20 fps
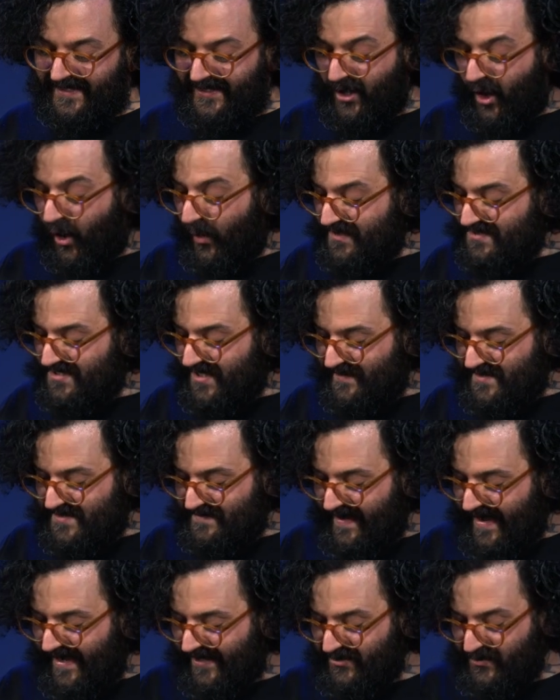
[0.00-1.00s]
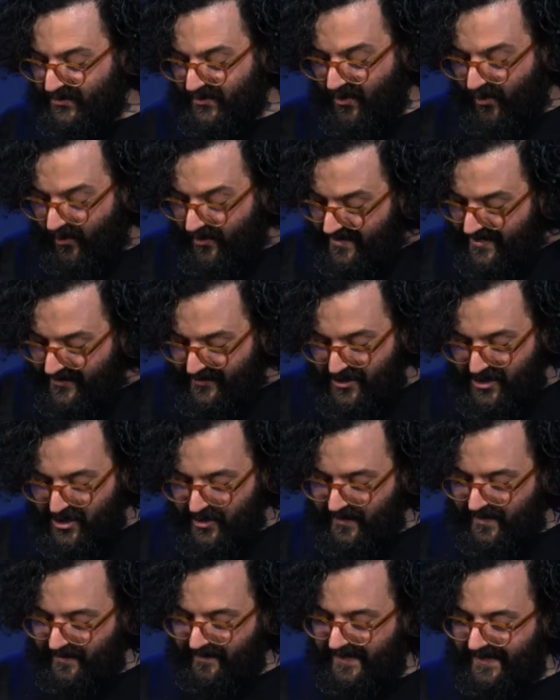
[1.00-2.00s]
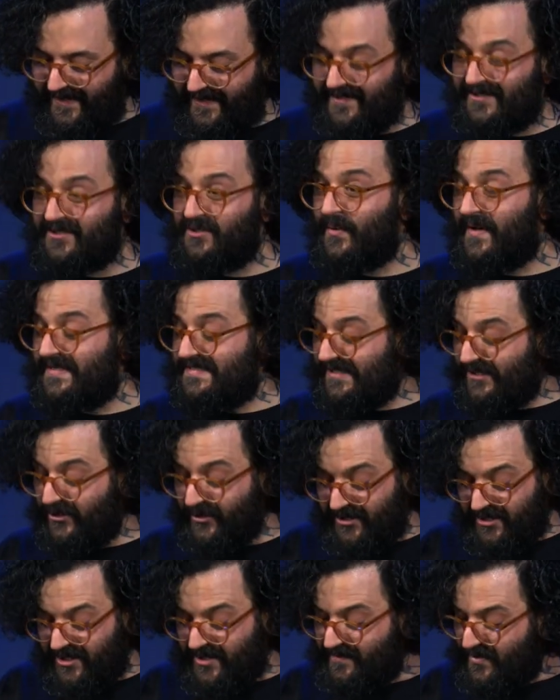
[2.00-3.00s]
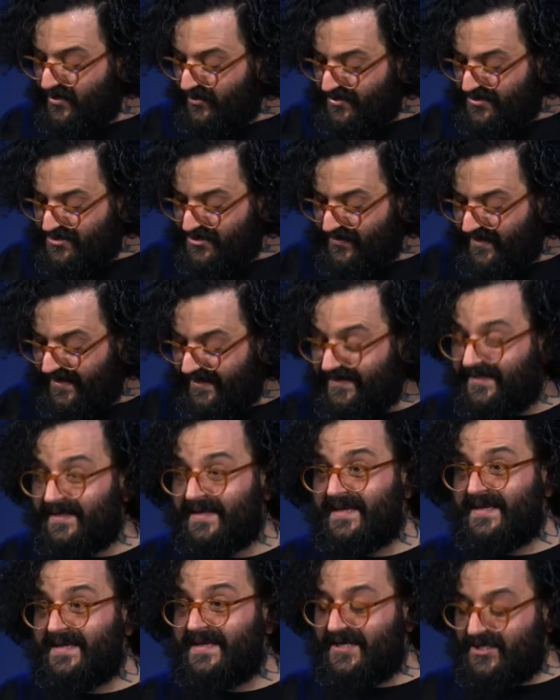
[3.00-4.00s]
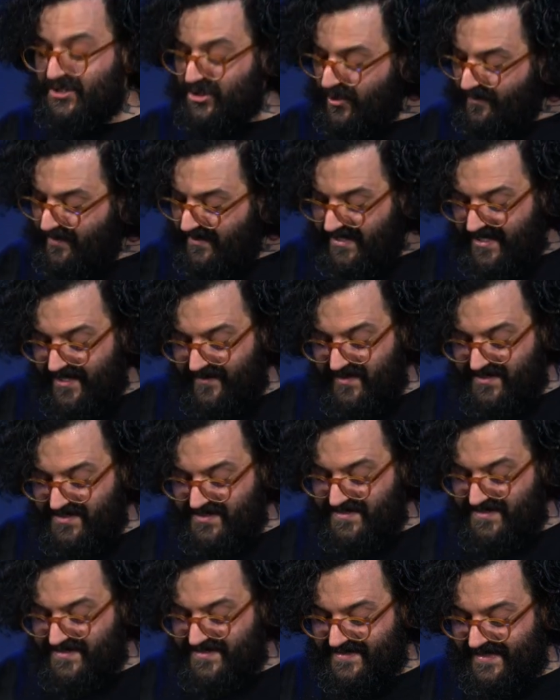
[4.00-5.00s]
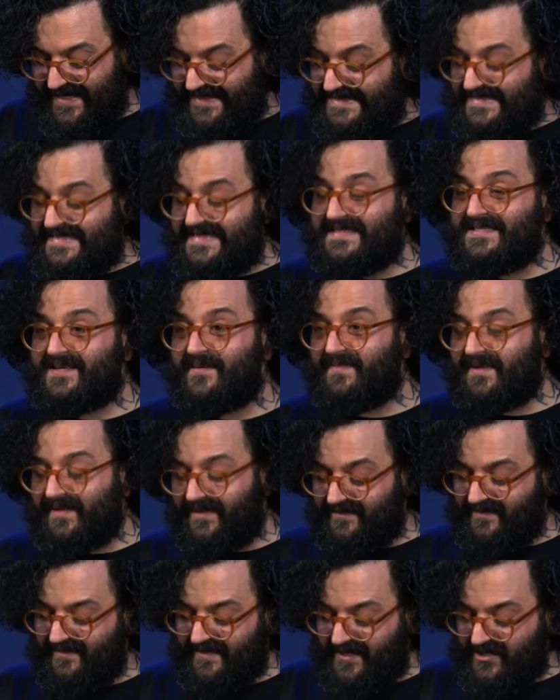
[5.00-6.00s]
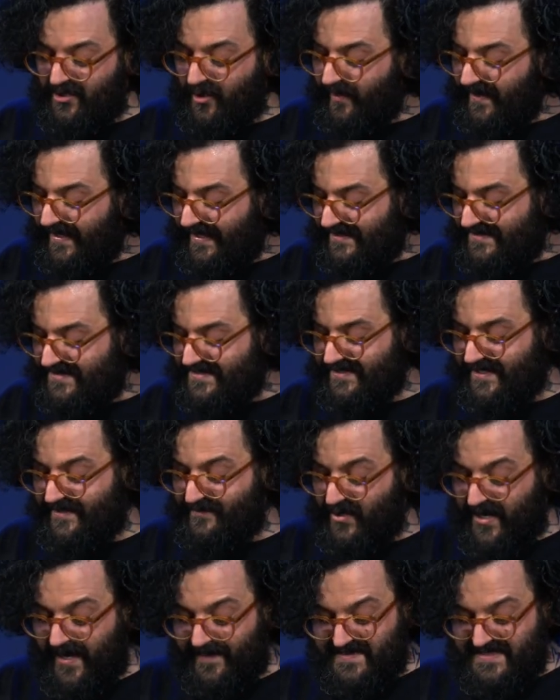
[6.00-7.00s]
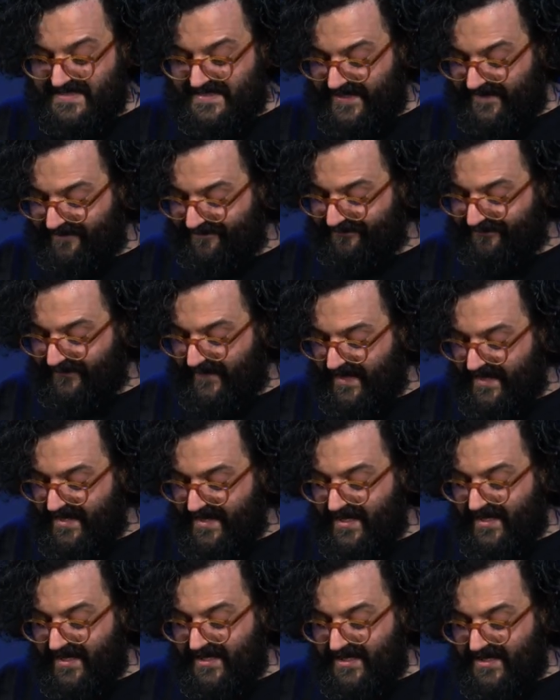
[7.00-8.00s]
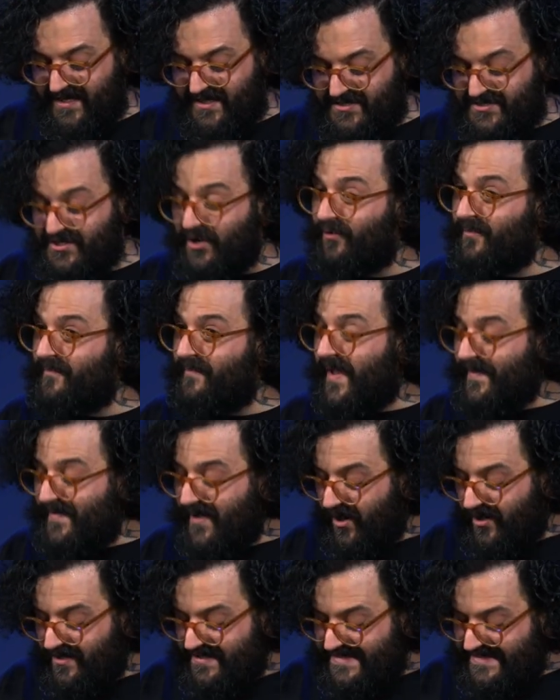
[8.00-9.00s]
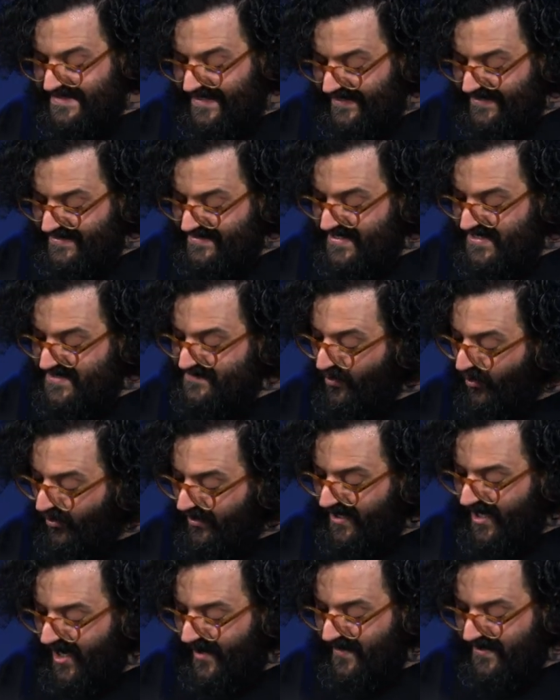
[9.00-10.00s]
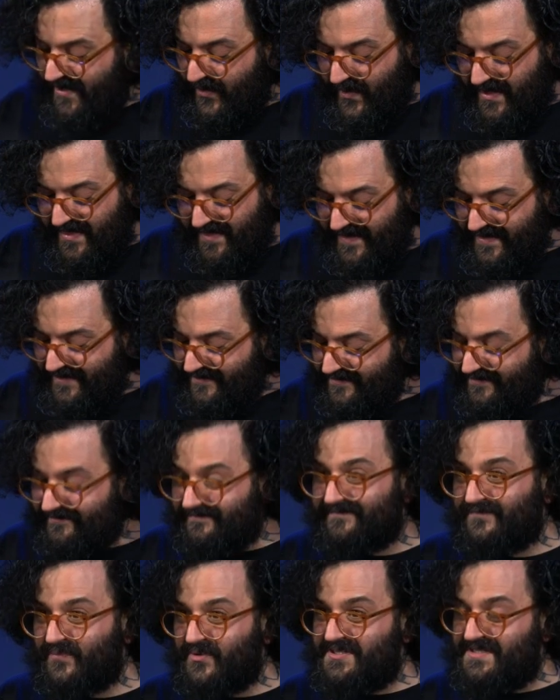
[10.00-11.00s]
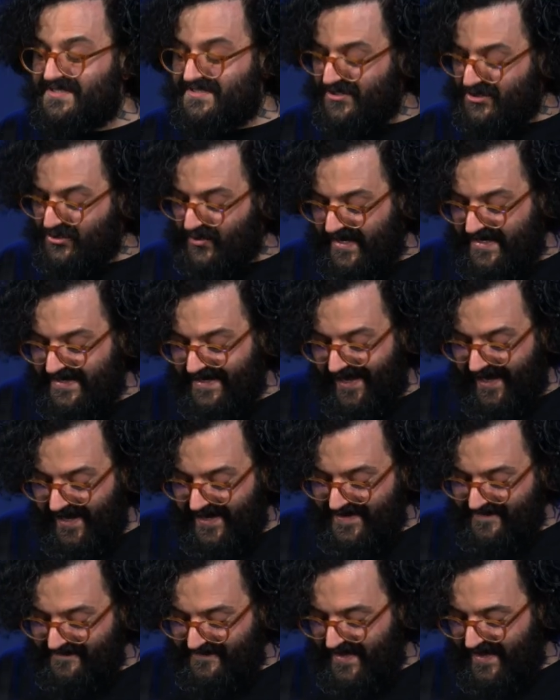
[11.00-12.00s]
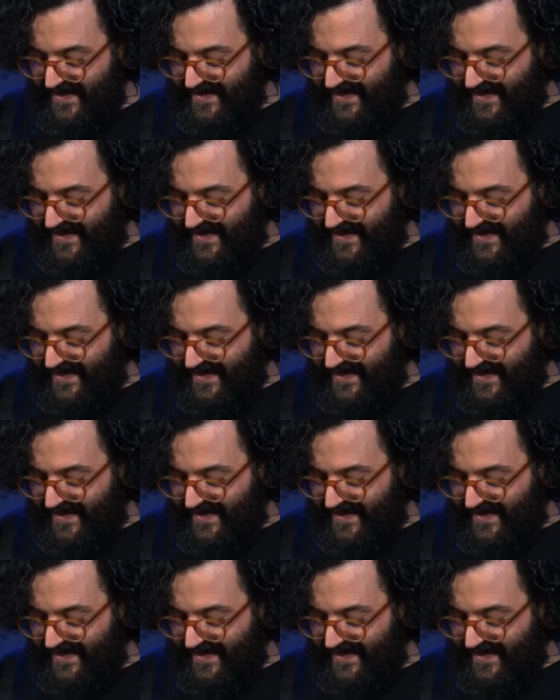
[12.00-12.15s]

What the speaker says: it always comes back to an ordinary human being who has to look at a computer screen, interpret the images, and see something that nobody else can perhaps see. So maybe art and science has more in common than we think, which is the trained eye.